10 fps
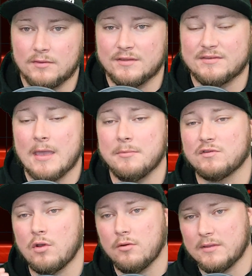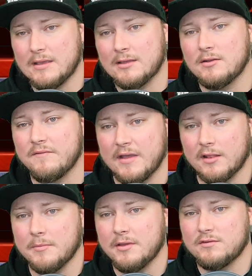This game is currently in
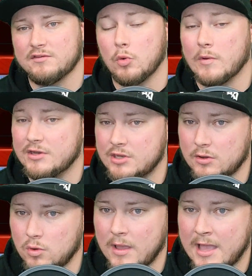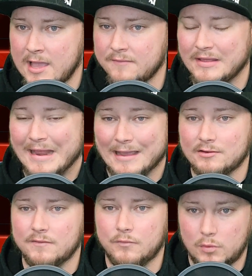development, so we don't have an
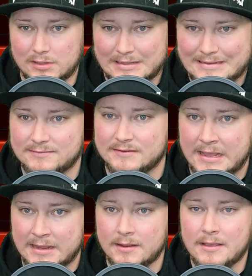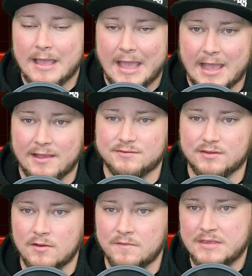active release date
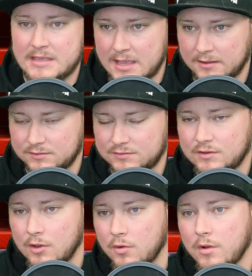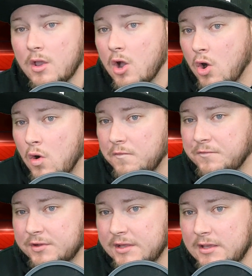as of yet. So
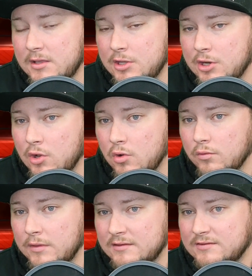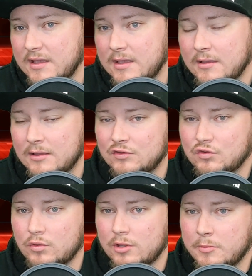hopefully, they say
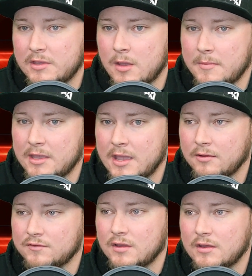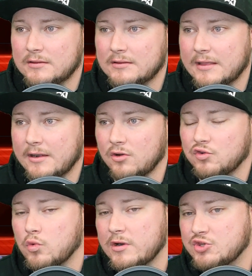it'll be coming out later
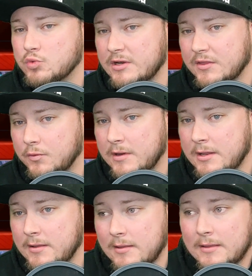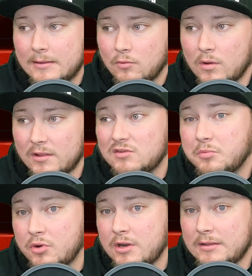2023. Well, it's
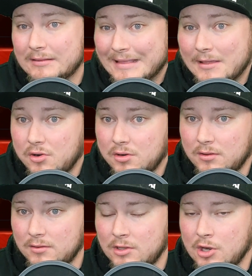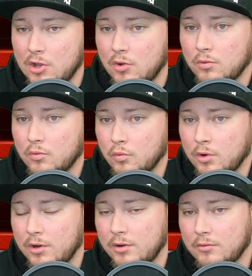pretty later,
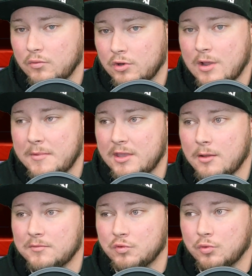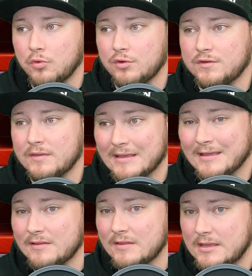we're coming up towards the
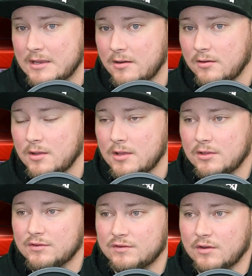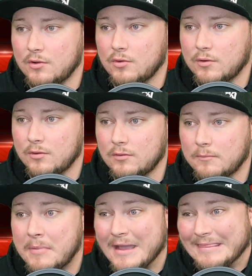end of the year. So
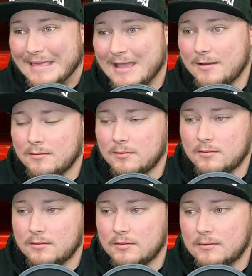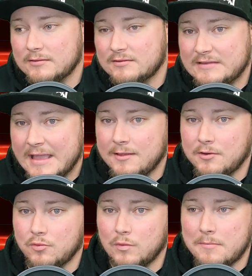by that
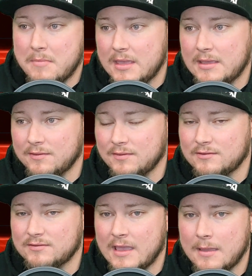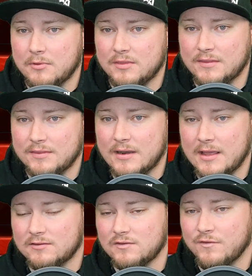standard, we may get this game within the
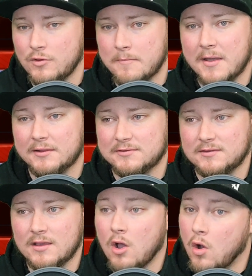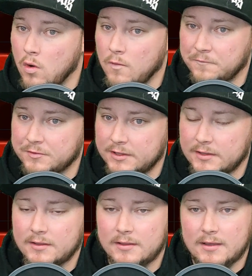next few months.
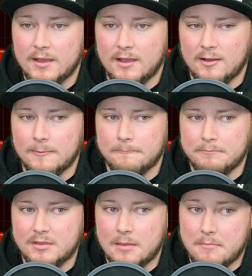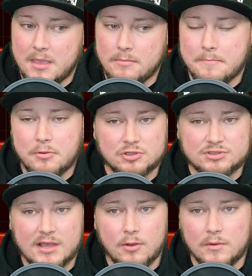Hopefully, it may be
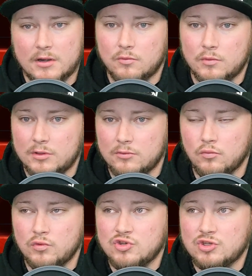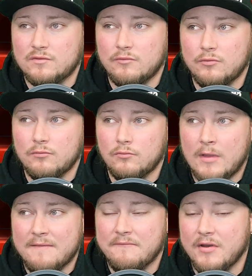pushed out. We just
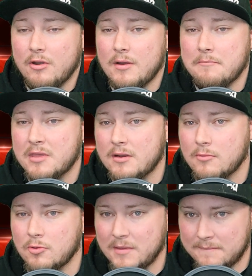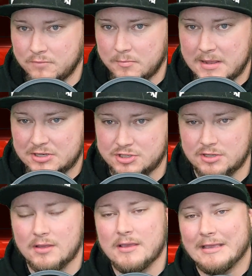have very minimum
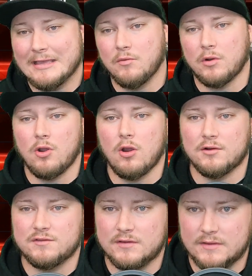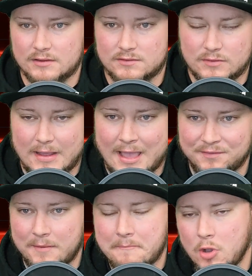information in regards to this
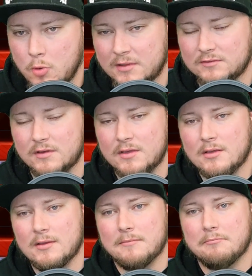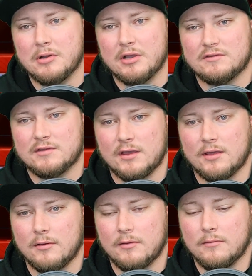at the moment. But
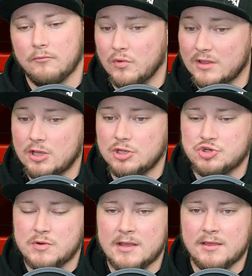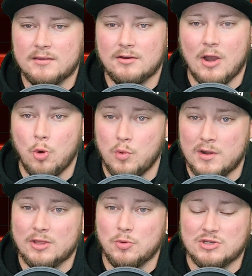really good trailer. I
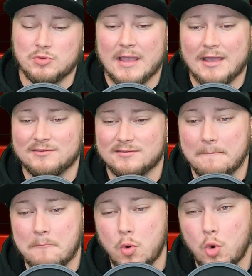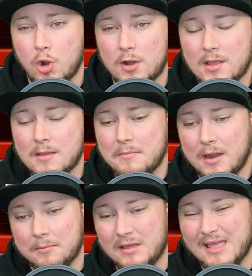really wish we had some more,
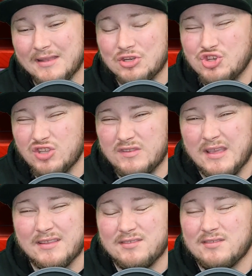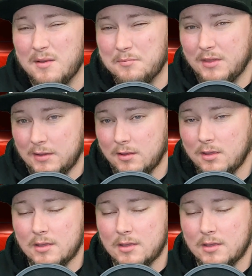but I'm glad to just get something.